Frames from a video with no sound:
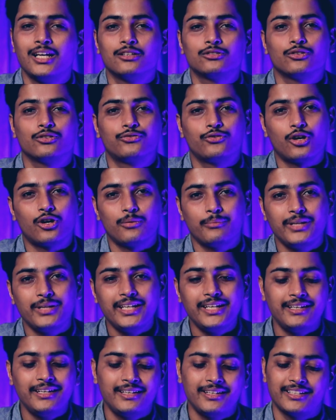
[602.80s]
so for
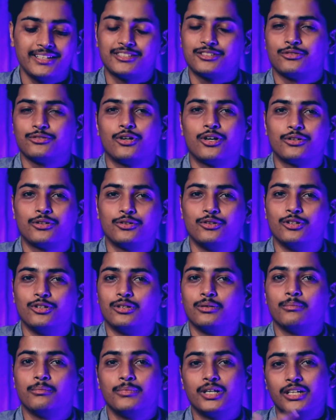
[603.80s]
me it's not good.
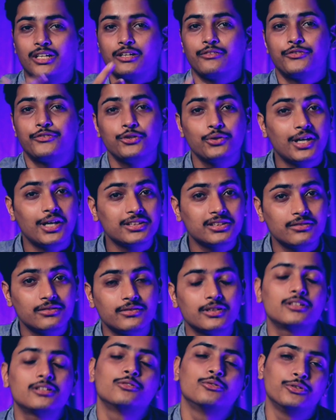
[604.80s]
But if you are
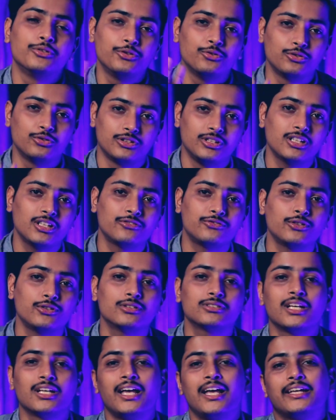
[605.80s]
someone who use
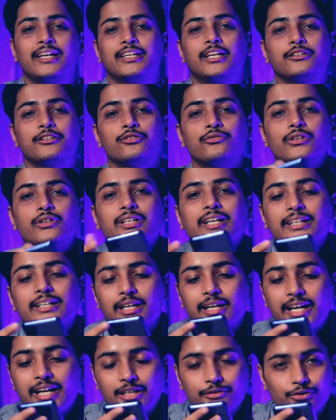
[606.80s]
earphones, then you will get a
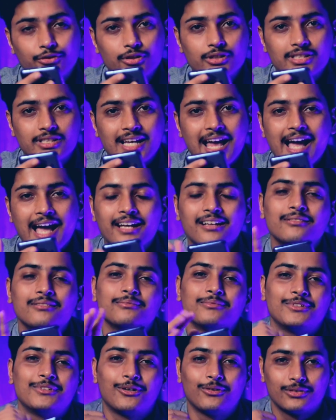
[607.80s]
headphone jack.
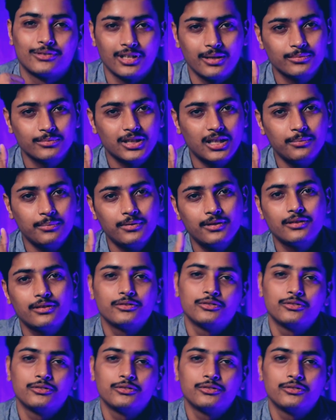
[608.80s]
Now thumbs up.